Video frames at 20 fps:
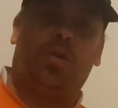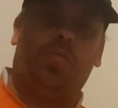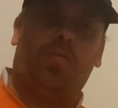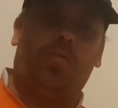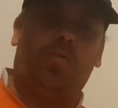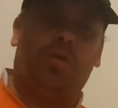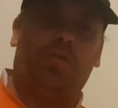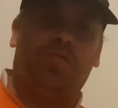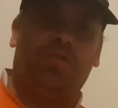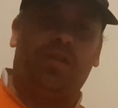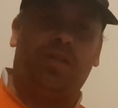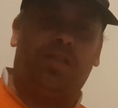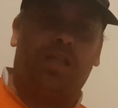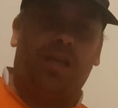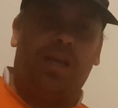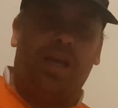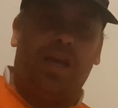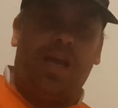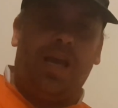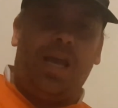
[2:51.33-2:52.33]
or whatever it is,
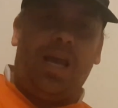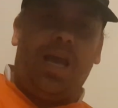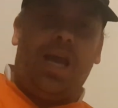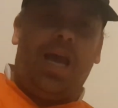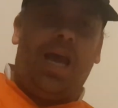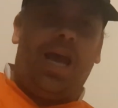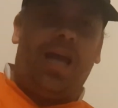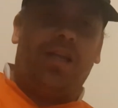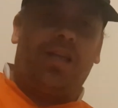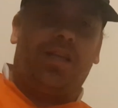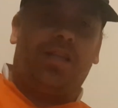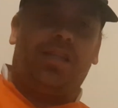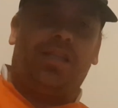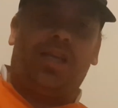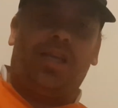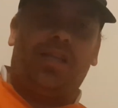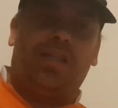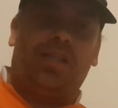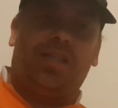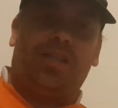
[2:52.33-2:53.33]
and you can see
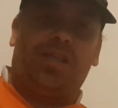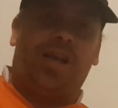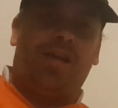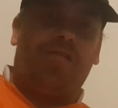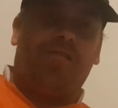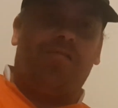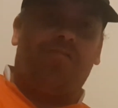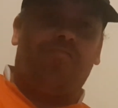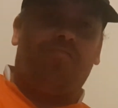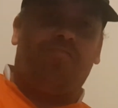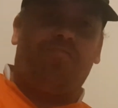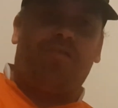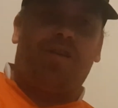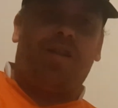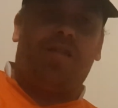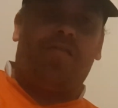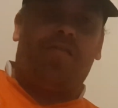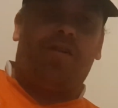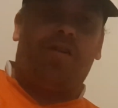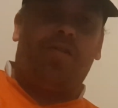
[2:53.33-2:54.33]
it's just like
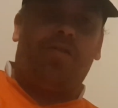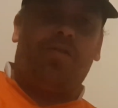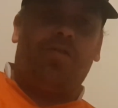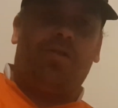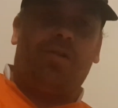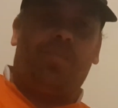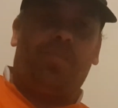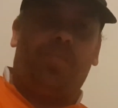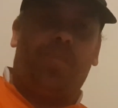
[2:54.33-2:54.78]
really cold.